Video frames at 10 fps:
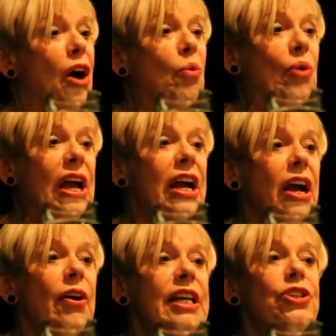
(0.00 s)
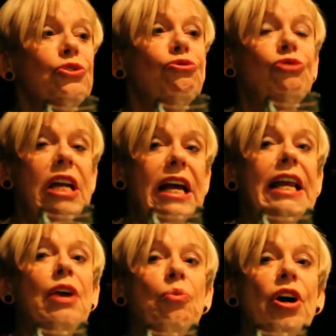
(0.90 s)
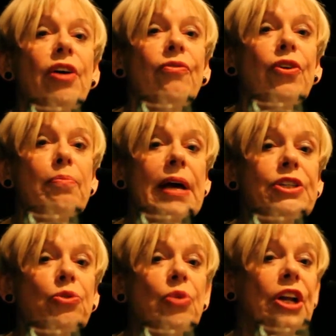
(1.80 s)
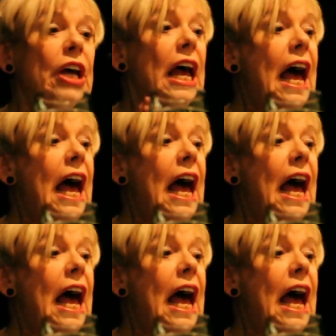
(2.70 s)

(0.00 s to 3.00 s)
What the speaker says: We're going to really work for a better world.